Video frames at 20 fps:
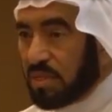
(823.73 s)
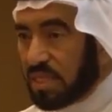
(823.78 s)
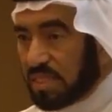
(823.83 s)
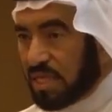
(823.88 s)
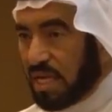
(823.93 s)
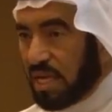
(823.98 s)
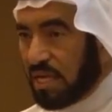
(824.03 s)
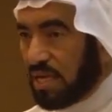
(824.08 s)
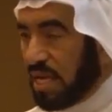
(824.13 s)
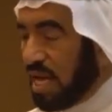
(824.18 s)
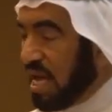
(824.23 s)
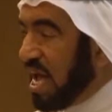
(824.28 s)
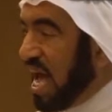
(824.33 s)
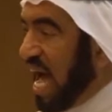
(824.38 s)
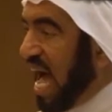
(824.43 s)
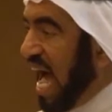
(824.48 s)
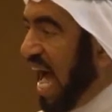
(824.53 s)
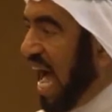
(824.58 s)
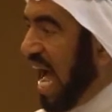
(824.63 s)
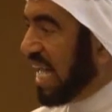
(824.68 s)
we say,
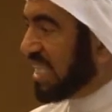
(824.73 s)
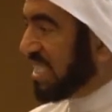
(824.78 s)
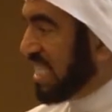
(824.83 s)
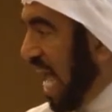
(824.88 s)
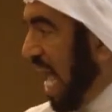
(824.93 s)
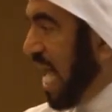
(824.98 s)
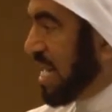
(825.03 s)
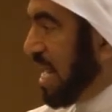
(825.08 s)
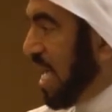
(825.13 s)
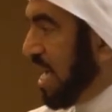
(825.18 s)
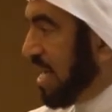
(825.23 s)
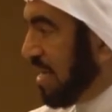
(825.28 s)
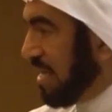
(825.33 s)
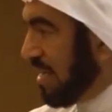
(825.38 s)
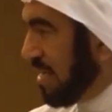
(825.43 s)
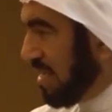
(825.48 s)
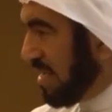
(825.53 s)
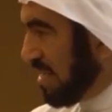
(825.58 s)
Adana.